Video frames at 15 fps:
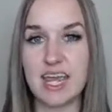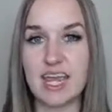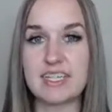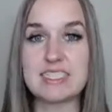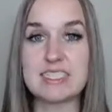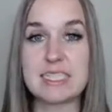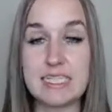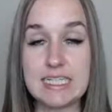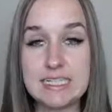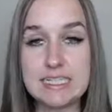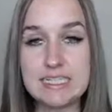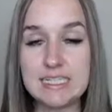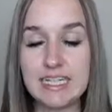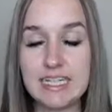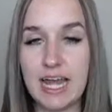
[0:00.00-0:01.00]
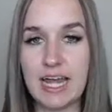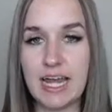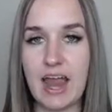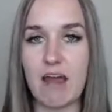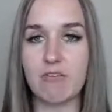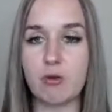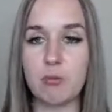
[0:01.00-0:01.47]
it's easy and
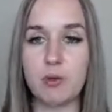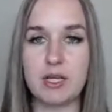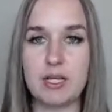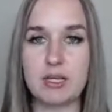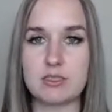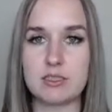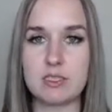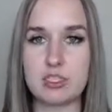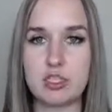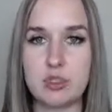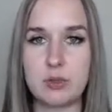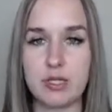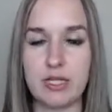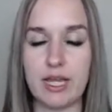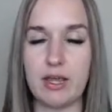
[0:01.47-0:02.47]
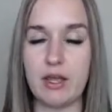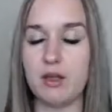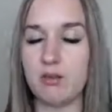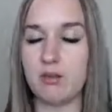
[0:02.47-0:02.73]
everybody else is doing it.